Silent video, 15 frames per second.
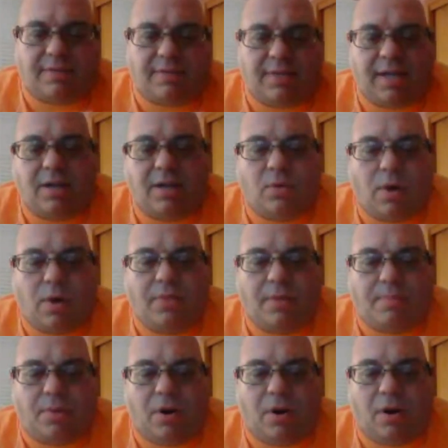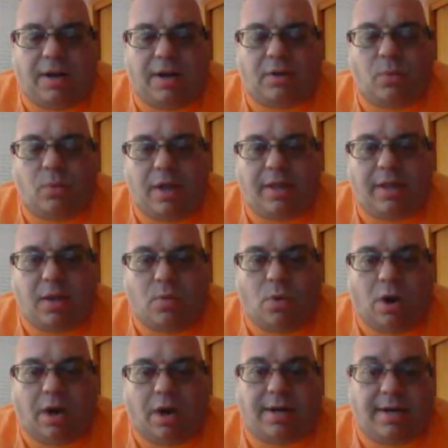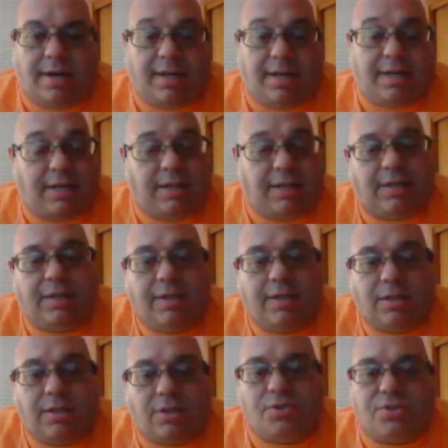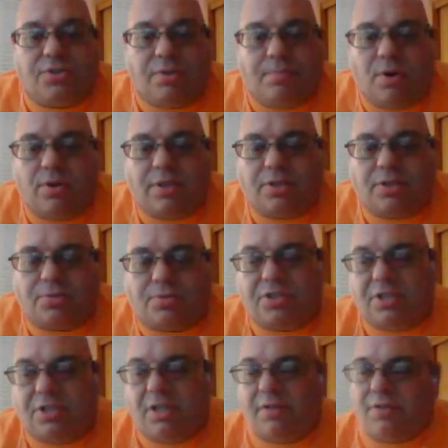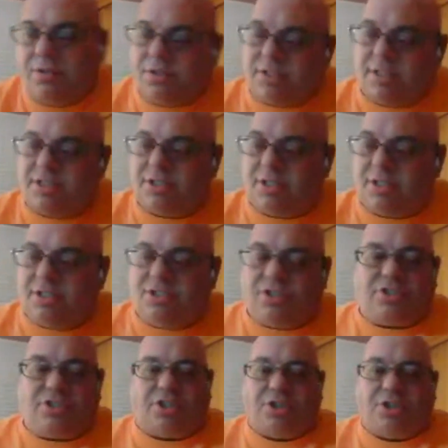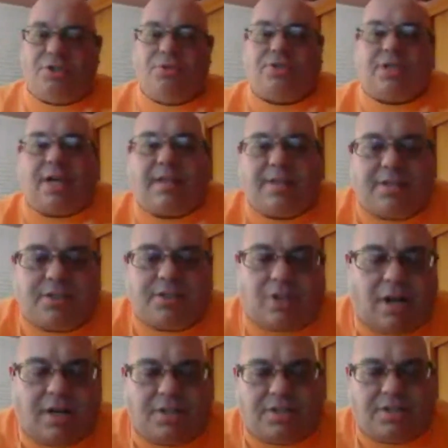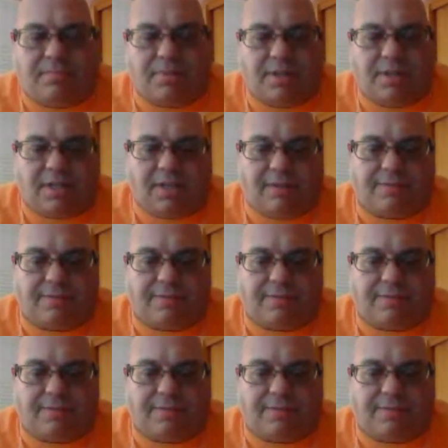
run the ball the way they want, and they can use them both as receivers. It's just huge. I just honestly believe